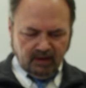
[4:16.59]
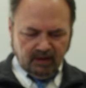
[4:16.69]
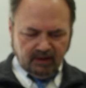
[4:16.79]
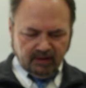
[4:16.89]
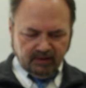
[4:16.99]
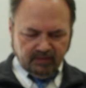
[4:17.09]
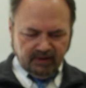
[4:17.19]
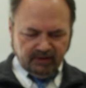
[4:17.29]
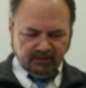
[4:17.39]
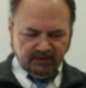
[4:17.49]

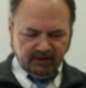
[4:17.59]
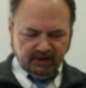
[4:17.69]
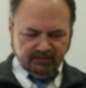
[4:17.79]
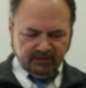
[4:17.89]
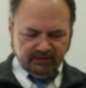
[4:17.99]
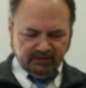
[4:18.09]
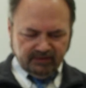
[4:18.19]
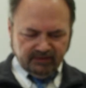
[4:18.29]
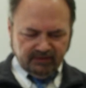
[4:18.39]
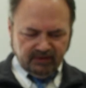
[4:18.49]
And then we have in
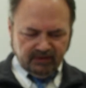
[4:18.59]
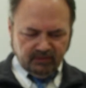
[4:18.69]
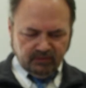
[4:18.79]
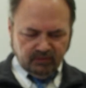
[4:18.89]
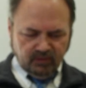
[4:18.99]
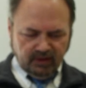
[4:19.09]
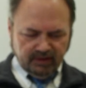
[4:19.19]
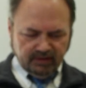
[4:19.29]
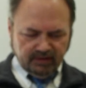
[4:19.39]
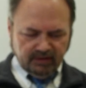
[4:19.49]

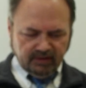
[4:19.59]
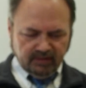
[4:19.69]
61,